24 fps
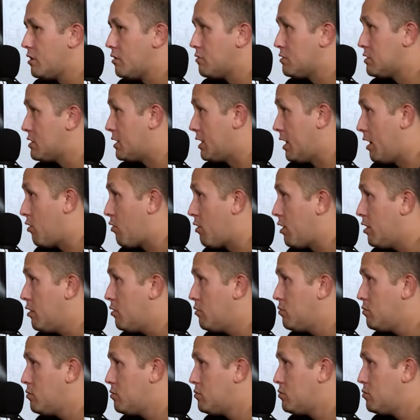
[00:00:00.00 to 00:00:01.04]

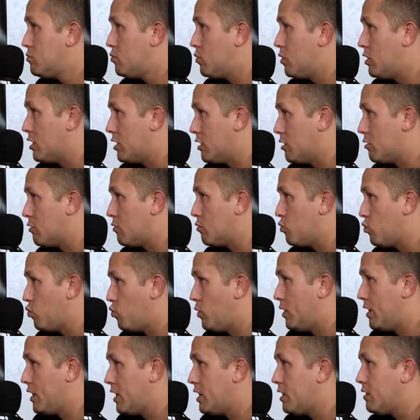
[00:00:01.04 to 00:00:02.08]
scenario, what your
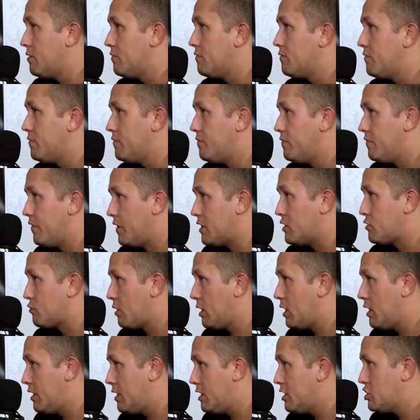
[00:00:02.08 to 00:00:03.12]
winning victory
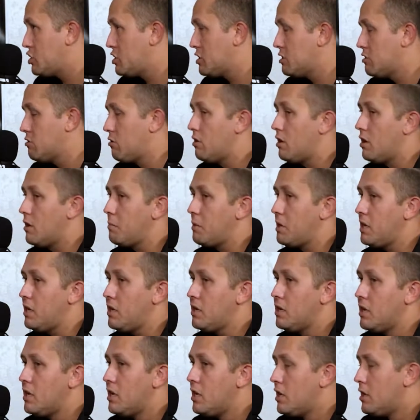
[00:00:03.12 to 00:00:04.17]
conditions are going to be.
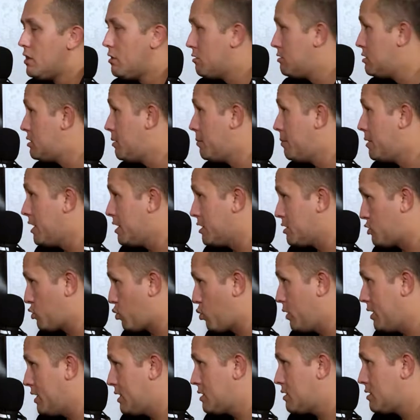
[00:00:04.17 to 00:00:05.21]
There's going to be a
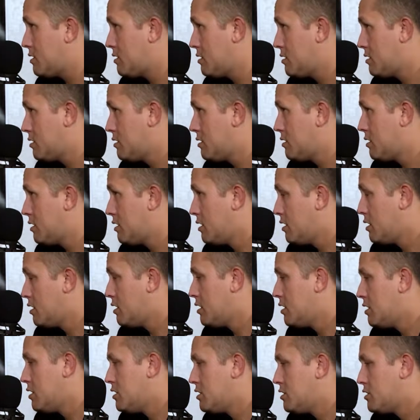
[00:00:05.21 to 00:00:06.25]
twist.
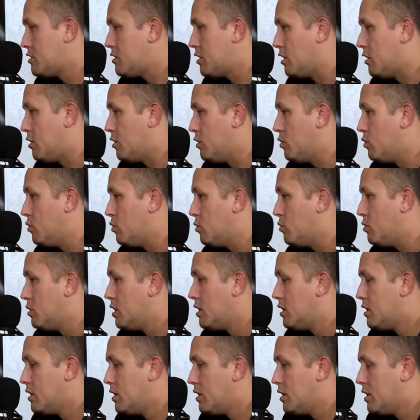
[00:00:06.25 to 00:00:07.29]
So,
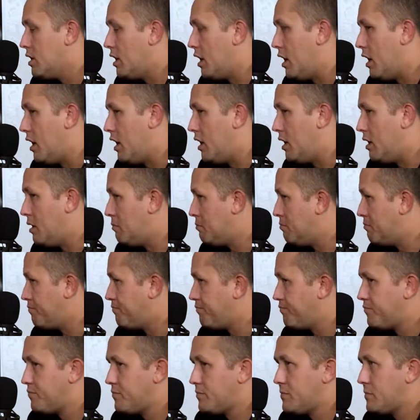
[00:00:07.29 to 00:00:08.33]

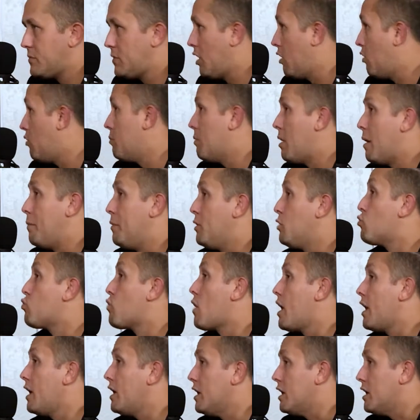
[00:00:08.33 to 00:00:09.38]
it might be
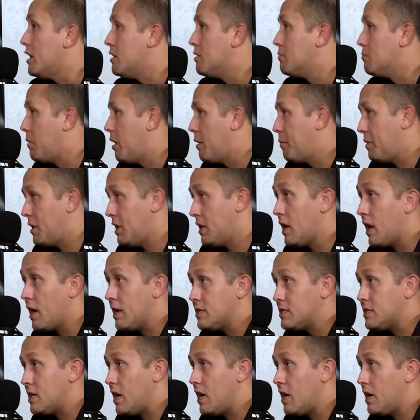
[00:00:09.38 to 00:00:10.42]
raining, might be
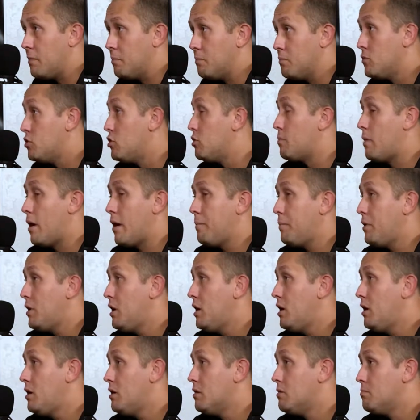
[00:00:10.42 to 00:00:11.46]
nighttime. There might
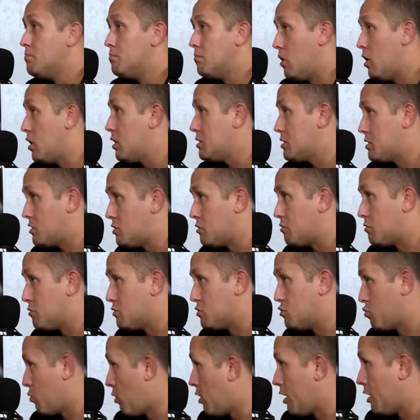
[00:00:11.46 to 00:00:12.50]
be
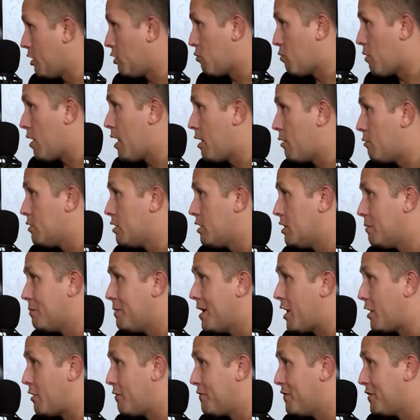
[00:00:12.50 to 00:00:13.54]
monsters running around on the
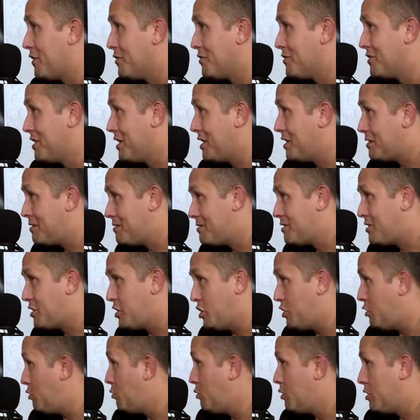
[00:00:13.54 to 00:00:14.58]
battlefield that
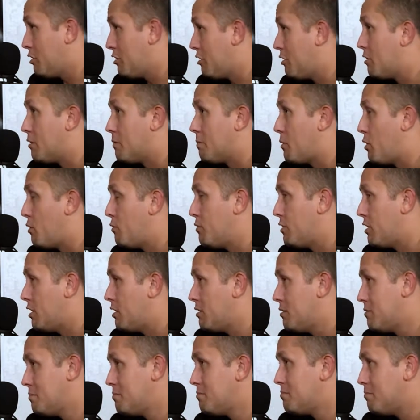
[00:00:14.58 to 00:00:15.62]
you or your opponent
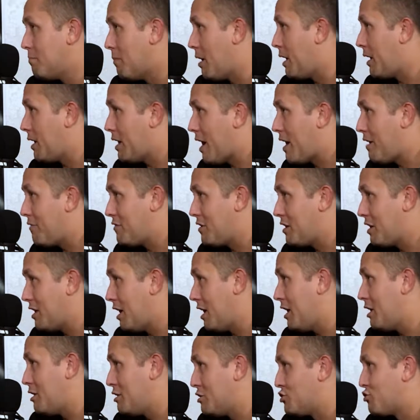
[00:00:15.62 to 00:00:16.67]
might have to
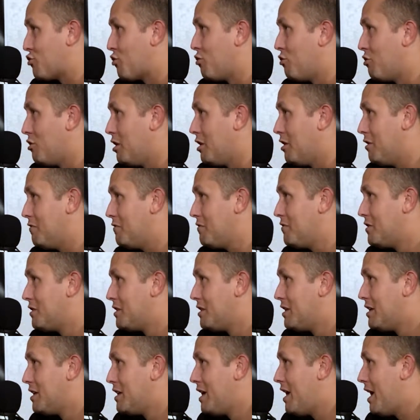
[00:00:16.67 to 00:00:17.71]
take control of
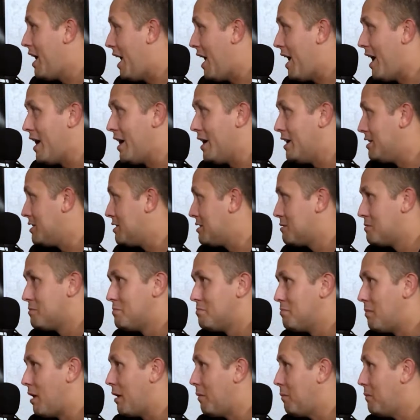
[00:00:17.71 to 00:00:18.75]
and
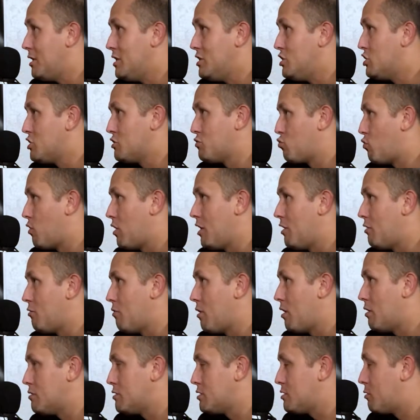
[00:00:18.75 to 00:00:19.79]
might be just running
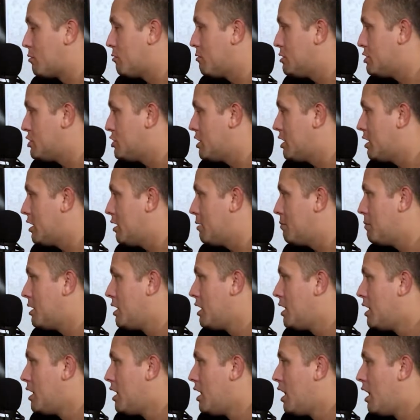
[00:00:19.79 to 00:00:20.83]
around screwing shit up.
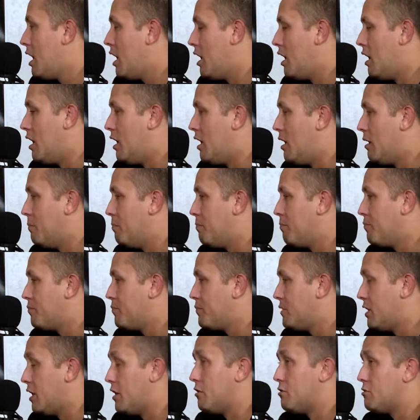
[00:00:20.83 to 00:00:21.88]

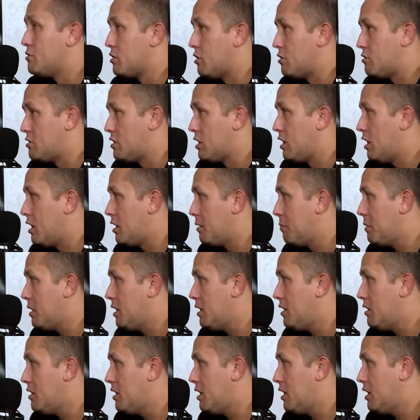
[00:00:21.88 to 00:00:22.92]
Then there's also going to
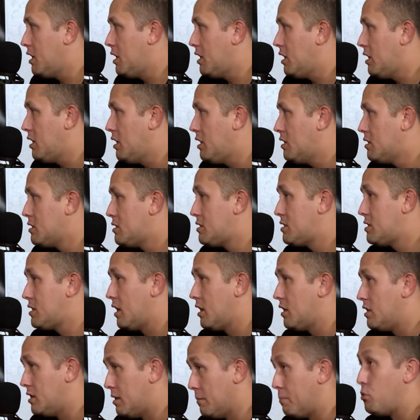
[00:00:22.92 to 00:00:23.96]
be the
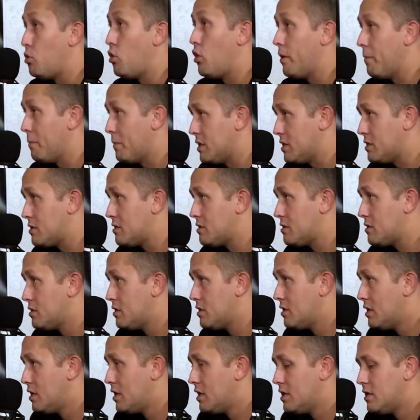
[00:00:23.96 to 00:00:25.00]
deployments.
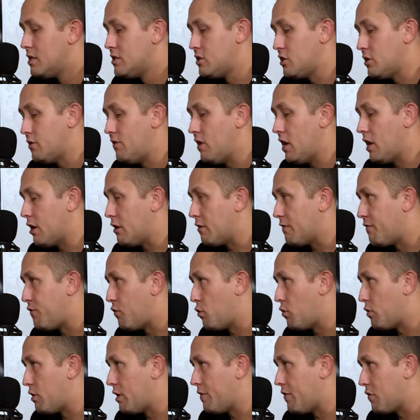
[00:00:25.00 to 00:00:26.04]
So you've got your
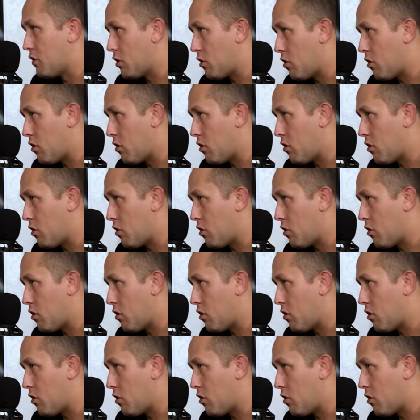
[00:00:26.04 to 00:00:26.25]
4 different